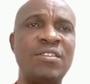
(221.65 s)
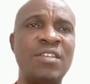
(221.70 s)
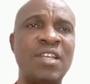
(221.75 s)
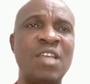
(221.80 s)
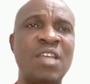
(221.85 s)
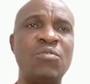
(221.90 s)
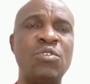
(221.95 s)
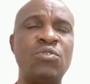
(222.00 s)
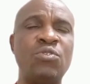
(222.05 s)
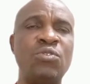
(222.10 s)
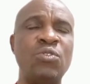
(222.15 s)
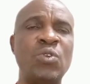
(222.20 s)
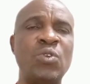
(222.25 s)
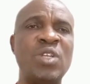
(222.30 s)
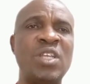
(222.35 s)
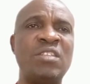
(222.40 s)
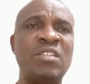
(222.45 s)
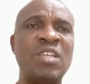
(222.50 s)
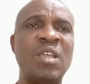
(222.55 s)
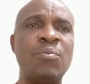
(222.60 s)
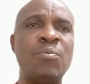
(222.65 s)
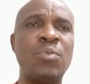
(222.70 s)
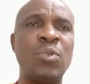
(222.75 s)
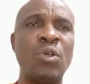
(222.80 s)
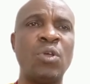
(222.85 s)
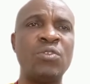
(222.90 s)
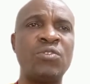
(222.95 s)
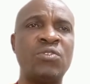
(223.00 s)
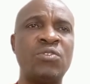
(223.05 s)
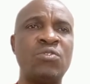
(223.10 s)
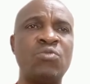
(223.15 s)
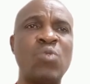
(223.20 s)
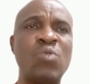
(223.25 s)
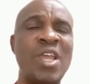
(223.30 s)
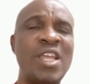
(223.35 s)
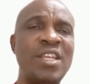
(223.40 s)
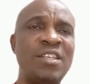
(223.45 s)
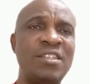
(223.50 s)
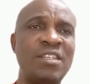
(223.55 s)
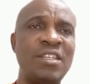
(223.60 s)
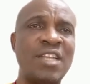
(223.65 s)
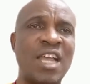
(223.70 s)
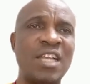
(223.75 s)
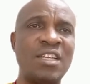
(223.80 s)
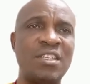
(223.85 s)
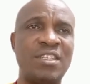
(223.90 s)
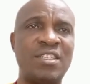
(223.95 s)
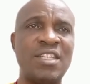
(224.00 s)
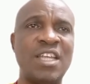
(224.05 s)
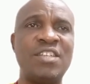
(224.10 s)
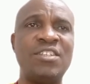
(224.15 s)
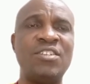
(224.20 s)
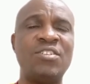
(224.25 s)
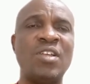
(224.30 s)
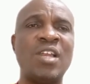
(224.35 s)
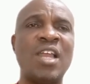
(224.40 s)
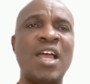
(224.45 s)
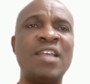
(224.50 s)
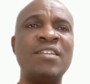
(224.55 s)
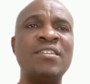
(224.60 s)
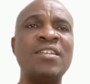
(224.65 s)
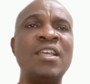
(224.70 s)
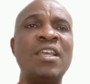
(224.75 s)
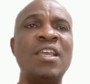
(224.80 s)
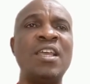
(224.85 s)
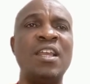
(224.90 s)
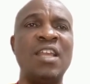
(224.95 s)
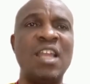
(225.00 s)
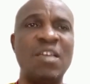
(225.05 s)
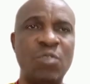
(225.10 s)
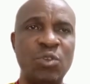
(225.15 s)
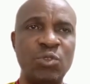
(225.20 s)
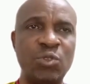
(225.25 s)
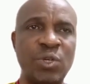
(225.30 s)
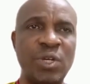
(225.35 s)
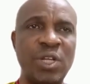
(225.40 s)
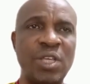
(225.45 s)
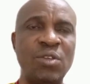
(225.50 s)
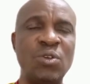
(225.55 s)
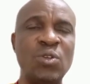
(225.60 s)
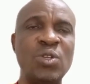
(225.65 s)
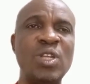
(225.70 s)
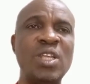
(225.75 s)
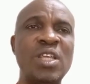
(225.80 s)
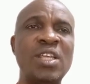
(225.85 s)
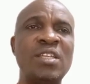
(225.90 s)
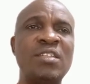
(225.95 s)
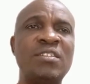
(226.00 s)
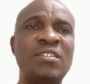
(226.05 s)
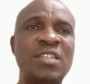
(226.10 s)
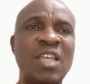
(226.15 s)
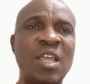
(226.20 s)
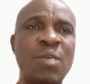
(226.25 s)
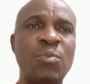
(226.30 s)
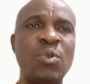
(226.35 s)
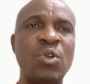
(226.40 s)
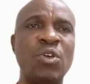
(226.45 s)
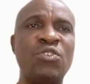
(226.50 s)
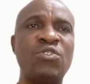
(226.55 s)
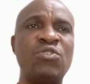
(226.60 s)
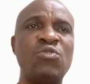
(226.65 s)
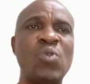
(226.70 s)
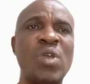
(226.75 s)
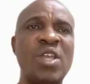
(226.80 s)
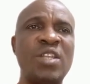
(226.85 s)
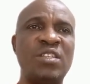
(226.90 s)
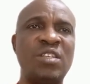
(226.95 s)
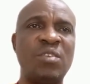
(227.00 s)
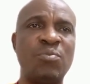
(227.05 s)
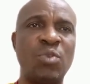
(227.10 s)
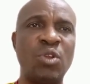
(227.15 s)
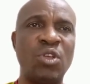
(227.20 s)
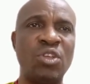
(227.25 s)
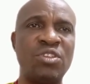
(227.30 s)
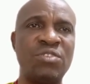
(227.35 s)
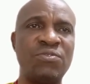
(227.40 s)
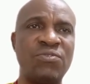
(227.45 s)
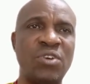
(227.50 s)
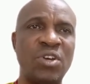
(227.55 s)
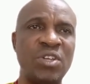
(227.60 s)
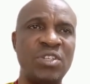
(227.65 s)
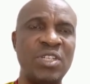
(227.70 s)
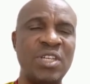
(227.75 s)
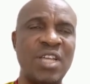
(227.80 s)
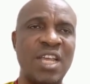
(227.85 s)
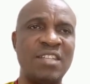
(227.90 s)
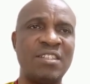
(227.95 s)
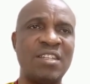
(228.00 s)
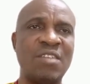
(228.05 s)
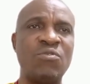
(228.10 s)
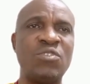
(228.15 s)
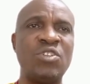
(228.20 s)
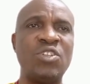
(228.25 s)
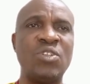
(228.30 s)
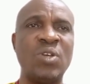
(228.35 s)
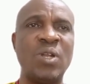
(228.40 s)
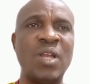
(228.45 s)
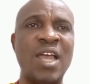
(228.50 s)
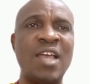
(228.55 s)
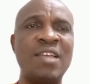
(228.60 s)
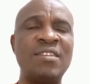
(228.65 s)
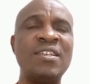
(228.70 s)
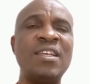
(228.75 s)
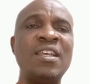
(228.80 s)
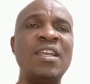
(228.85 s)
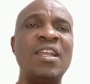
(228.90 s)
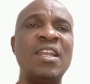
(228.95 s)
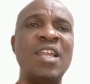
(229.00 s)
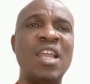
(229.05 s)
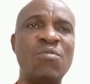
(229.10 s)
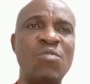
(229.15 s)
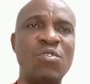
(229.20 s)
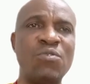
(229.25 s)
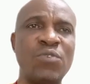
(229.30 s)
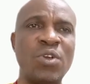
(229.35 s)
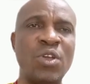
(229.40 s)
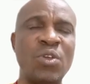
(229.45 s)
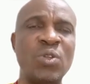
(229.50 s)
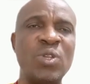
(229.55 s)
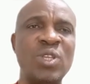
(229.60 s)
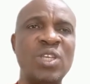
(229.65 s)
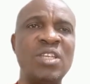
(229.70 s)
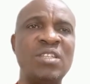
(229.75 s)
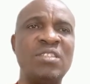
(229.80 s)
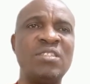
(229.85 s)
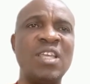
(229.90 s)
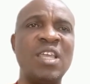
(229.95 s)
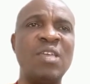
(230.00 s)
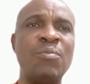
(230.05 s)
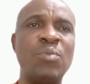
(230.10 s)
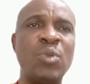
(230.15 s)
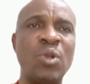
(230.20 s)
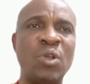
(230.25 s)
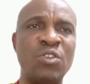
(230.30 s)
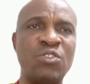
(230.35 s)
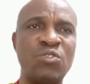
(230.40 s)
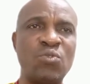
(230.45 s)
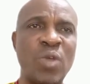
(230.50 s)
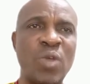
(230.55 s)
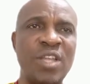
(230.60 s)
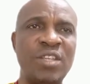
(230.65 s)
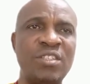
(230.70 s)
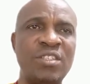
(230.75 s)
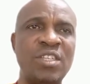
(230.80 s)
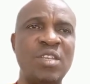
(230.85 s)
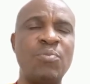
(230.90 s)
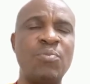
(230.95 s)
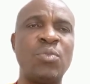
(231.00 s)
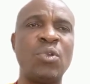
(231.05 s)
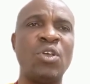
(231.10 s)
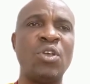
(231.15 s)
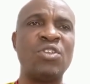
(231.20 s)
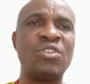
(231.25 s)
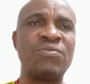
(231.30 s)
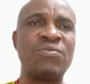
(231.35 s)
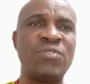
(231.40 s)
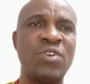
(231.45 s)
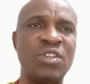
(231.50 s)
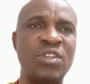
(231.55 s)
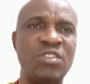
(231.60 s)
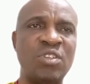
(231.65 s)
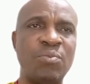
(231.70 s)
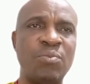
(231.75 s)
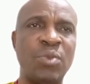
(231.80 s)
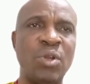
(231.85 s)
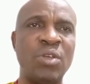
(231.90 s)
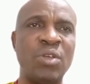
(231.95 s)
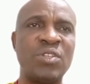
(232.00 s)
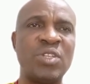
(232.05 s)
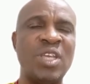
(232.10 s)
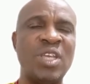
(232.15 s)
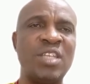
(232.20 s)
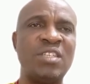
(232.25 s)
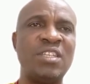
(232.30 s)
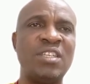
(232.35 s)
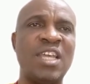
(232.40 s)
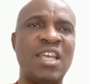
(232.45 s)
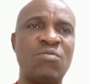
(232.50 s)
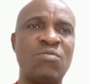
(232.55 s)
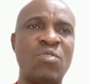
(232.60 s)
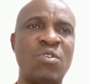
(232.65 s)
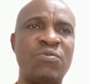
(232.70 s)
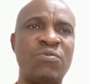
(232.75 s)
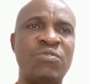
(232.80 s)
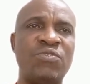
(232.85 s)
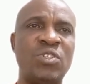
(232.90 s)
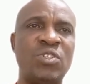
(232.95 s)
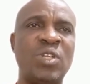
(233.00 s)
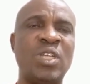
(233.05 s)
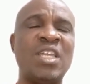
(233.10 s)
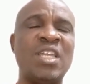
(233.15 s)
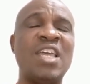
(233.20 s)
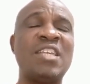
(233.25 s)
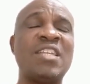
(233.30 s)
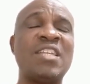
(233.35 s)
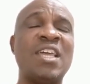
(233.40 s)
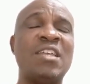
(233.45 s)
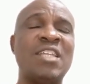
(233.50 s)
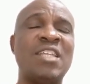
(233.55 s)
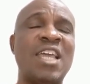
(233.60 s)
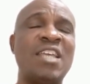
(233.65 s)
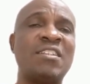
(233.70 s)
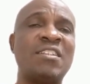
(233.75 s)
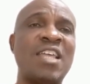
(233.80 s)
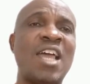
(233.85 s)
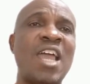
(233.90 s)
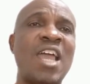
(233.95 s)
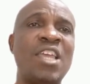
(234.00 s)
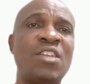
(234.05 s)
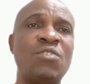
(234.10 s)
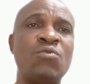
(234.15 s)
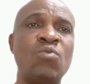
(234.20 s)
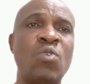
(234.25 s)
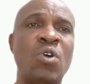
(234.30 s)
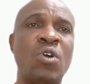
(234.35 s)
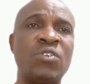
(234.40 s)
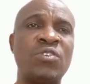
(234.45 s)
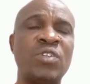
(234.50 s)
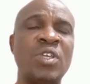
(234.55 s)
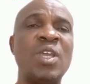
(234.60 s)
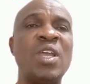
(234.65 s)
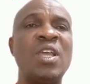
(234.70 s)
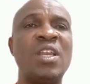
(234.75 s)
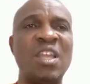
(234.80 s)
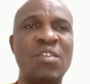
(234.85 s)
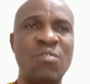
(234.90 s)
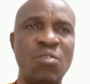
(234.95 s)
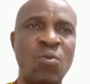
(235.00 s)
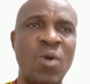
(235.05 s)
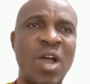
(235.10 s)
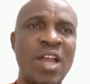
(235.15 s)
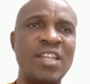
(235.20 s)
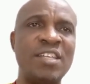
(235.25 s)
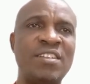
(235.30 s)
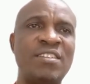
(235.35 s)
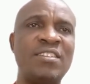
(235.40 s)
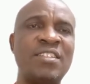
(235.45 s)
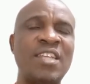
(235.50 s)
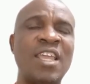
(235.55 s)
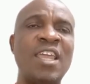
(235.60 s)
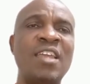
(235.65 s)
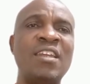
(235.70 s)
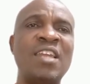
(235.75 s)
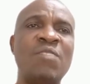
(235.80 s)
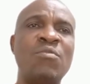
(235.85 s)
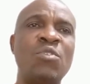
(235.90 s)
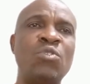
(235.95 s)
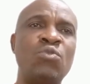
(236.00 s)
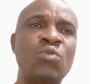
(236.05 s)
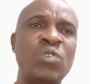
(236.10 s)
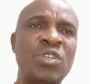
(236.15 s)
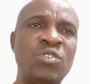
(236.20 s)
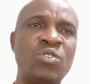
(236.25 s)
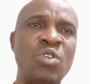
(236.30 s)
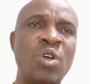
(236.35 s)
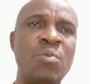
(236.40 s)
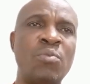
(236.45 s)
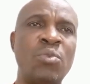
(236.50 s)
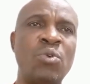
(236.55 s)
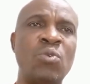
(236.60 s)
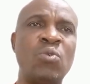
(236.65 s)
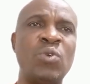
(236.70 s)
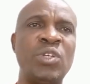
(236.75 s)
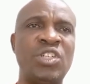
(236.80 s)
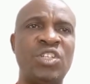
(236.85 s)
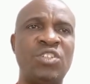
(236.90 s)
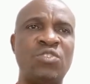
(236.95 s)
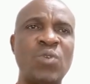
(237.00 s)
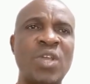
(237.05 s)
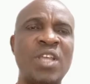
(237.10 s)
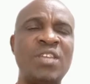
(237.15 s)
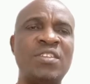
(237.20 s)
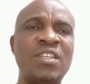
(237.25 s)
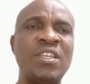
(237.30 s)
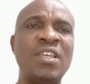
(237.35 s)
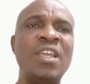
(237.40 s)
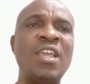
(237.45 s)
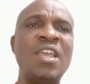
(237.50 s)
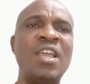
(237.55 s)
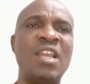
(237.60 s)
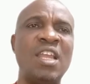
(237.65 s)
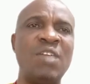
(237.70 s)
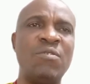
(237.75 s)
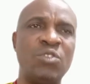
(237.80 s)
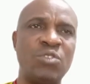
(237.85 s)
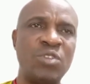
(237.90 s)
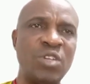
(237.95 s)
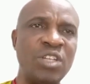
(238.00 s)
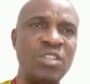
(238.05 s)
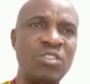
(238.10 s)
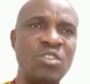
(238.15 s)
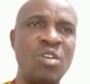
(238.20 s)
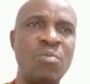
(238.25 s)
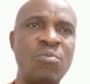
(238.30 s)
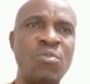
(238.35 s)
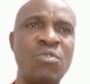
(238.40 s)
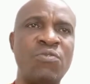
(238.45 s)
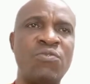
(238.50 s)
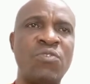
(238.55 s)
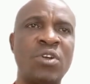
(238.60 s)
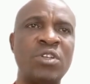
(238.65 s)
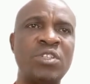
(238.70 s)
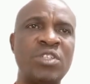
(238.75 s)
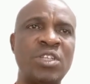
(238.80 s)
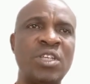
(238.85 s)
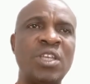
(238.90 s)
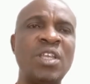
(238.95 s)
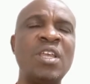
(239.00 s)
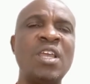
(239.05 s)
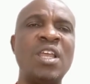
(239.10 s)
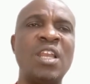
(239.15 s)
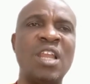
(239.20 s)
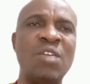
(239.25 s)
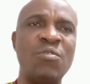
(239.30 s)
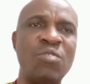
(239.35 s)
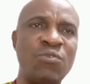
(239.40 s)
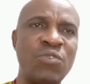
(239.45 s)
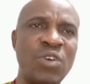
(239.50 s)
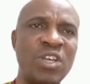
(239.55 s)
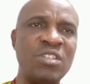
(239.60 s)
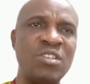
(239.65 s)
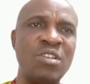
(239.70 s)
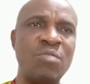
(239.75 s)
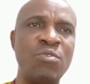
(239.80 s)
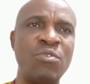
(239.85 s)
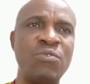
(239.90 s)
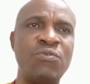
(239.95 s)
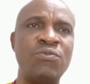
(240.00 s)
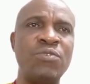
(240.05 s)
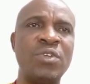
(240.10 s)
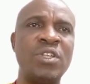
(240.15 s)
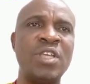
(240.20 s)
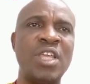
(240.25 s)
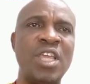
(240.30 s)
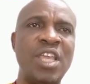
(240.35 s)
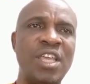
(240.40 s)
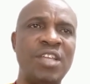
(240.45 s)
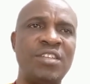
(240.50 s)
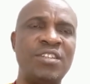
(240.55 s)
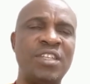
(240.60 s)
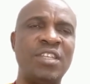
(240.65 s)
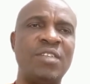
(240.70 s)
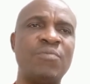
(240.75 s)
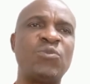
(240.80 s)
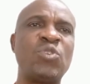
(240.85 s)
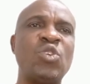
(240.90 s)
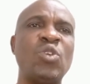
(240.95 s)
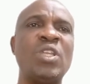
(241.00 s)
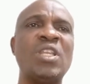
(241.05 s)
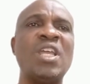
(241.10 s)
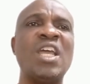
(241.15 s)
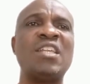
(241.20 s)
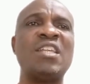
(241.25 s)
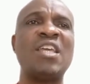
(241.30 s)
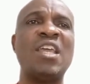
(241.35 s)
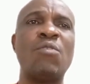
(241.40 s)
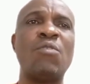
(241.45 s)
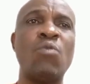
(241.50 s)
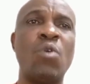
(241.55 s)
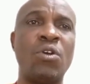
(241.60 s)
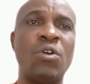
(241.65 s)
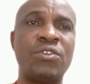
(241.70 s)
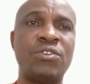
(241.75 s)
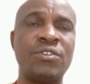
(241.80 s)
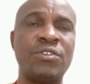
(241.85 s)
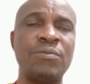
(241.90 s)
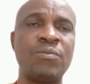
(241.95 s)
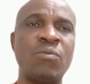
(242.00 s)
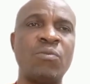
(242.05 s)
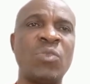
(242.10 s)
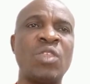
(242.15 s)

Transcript: Level 2, you need 10 plus 20, that is $30. Level 3, you need 10 plus 20 plus 40, that is $70. Level 4, you need 10 plus 20 plus 40 plus 80, that's $150. That is how it works. Level 1 is 10, level 2 is double, which is 20, level 3 is double 40, level 4 is double 80. So that's how it works.